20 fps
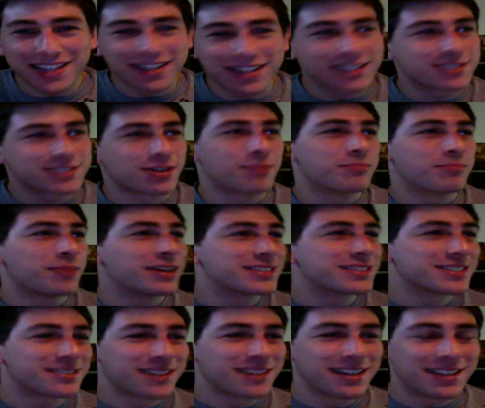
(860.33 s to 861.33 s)
They start
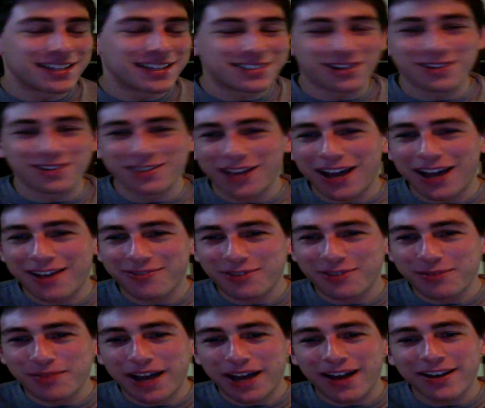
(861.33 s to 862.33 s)
messing around. They start laughing
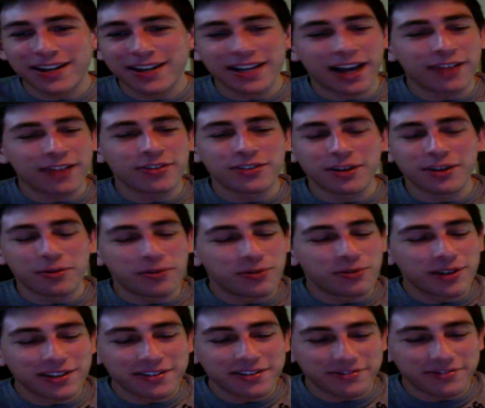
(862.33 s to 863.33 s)
about it. I thought they were
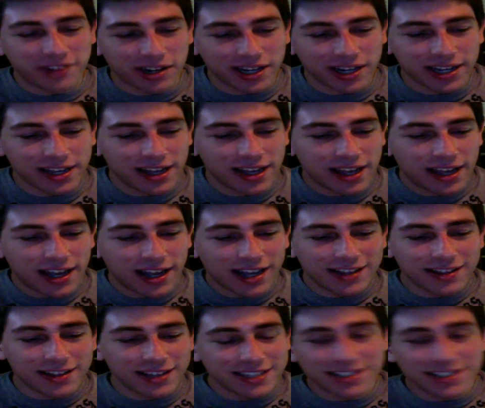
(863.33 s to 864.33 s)
really funny. And
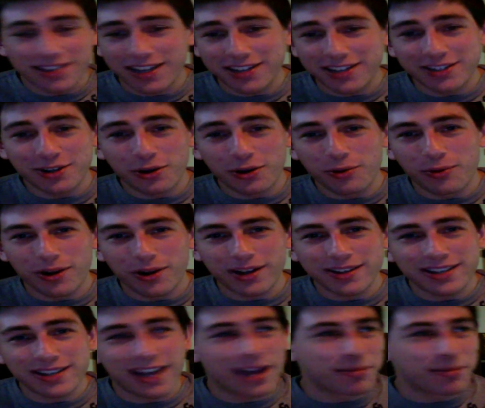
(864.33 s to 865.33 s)
then they said they had to go and work on
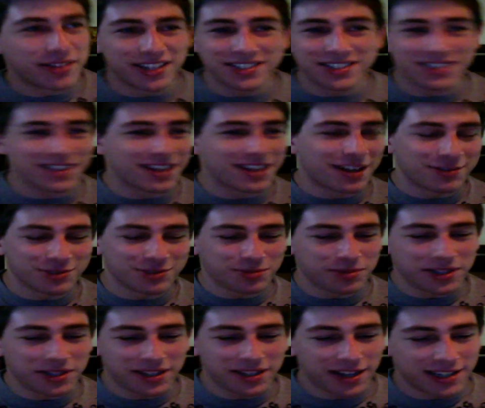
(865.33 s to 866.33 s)
the game, and they said that was
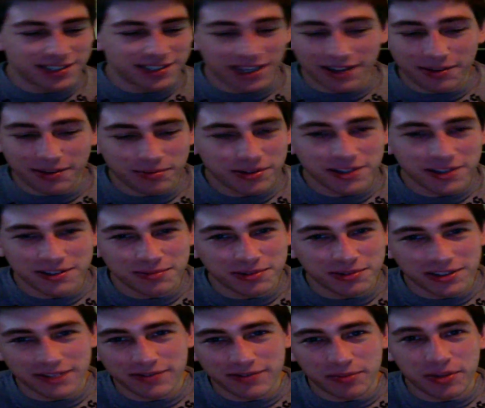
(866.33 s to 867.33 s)
completely honest. I completely
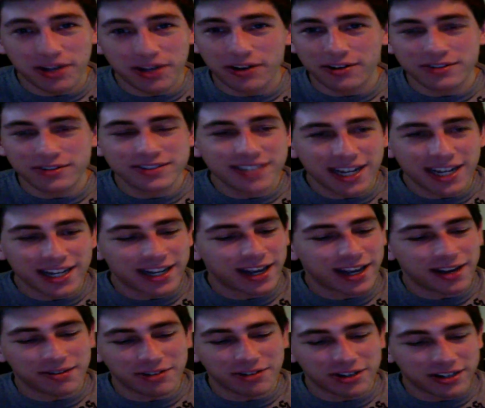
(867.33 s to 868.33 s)
believe them. They are
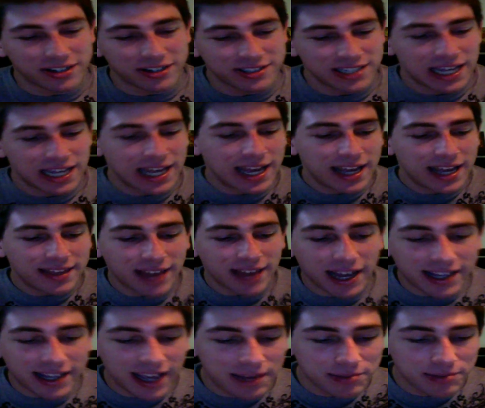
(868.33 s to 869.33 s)
dedicated workers. That
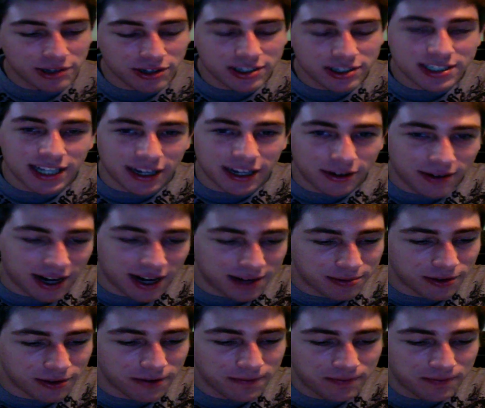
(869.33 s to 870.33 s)
game looks
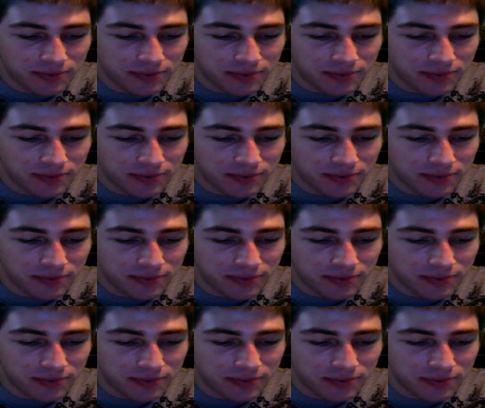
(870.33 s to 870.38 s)
incredible.